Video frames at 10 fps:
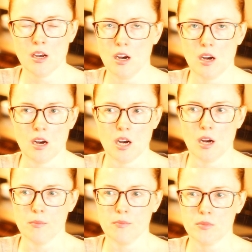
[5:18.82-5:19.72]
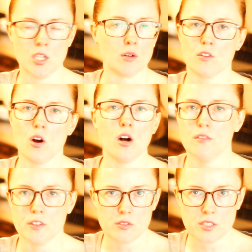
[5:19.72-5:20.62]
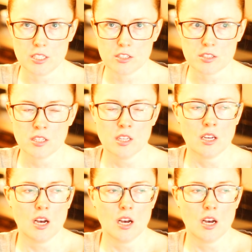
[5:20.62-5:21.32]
for all of those years.